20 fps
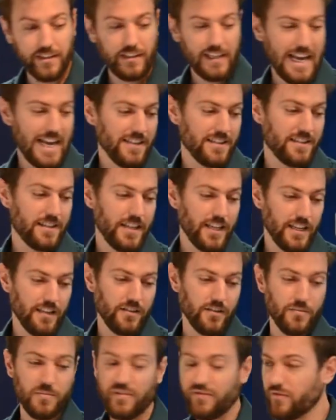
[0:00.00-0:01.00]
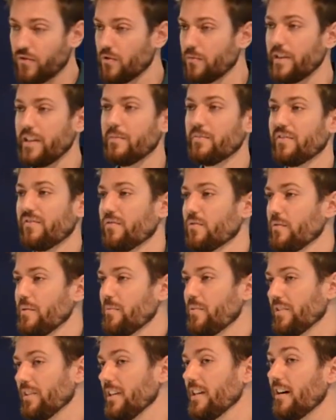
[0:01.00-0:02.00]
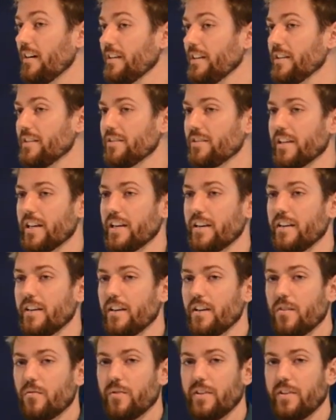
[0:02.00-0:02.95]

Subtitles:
last thing, or before we put the onions in,